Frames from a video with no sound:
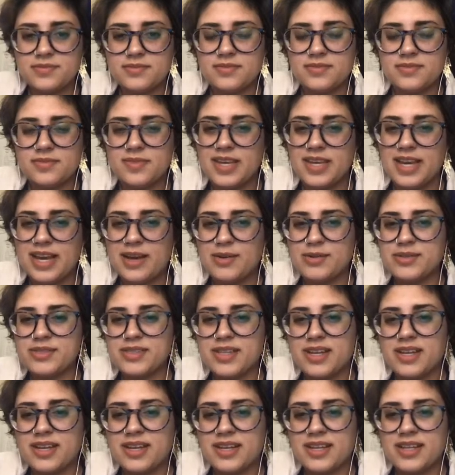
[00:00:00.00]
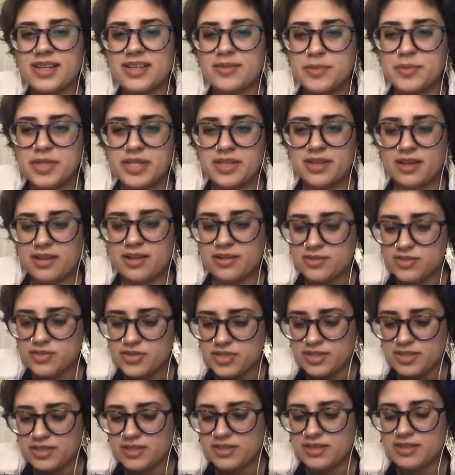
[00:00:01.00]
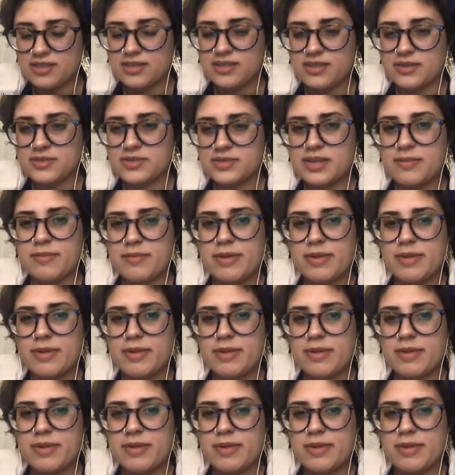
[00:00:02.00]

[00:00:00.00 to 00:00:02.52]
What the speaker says: Yeah, I was not a mythology kid. That was not my